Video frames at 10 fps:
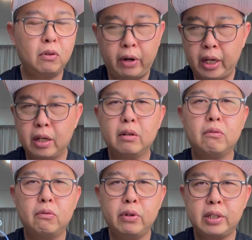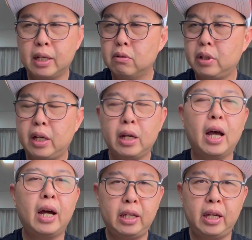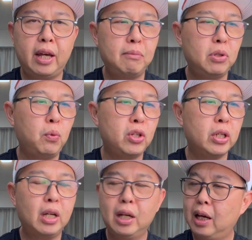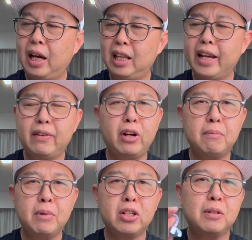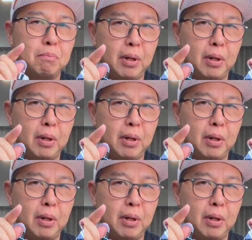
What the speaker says: great resounding IEMs, which I like very much,